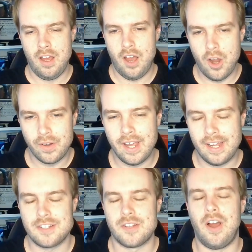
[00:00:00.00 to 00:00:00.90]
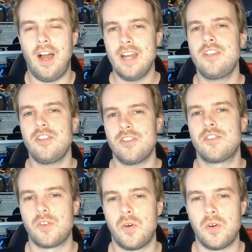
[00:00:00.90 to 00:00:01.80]
Okay, so I just
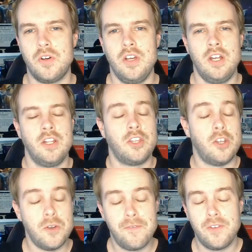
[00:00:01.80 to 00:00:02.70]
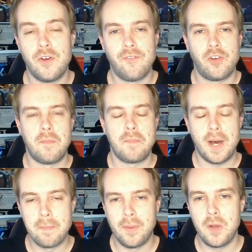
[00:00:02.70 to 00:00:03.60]
saw the new film from
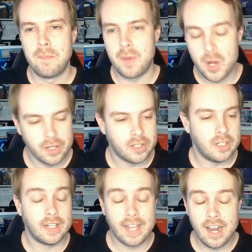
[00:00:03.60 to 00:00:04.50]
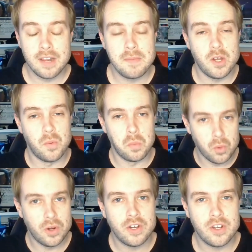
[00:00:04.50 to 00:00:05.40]
Pablo Berger, Academy
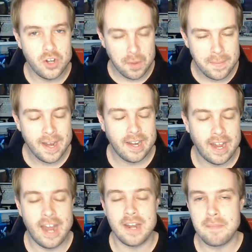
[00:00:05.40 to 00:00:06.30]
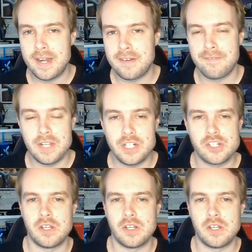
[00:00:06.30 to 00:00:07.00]
Award nominated animated feature,